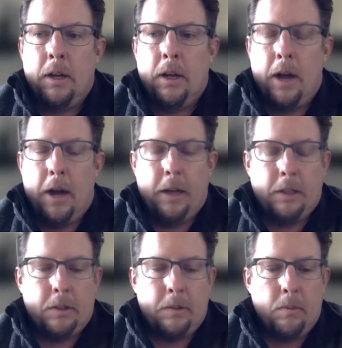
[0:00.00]
I
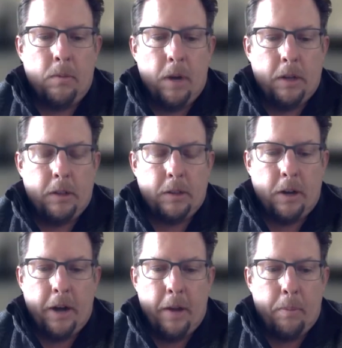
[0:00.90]
just want to
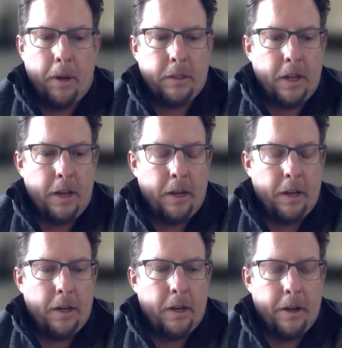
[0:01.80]
start out by saying